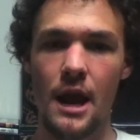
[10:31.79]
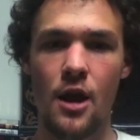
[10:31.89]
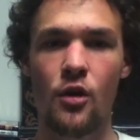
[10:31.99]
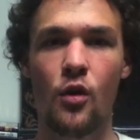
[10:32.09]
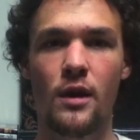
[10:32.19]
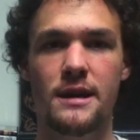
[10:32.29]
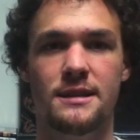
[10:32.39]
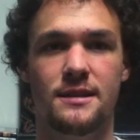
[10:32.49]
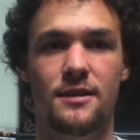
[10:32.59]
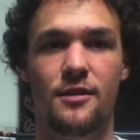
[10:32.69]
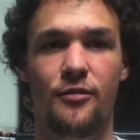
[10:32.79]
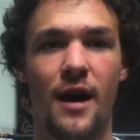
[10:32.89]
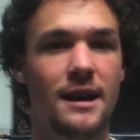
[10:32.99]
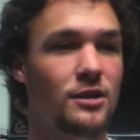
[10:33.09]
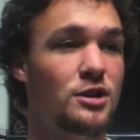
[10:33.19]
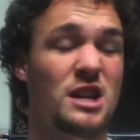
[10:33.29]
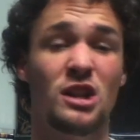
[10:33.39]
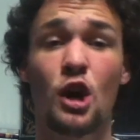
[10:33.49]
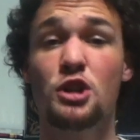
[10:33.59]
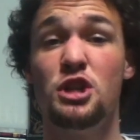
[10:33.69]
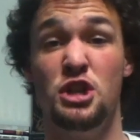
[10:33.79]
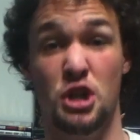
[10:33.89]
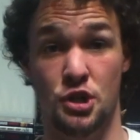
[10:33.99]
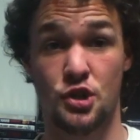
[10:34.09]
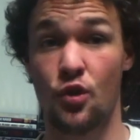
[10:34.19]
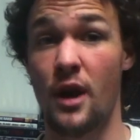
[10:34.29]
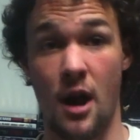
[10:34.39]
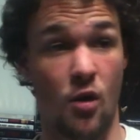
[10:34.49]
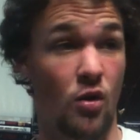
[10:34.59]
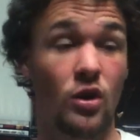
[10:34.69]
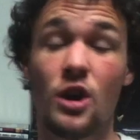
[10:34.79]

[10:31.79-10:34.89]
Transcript: Aragorn is fighting Lurtz, and Lurtz is destroying Aragorn.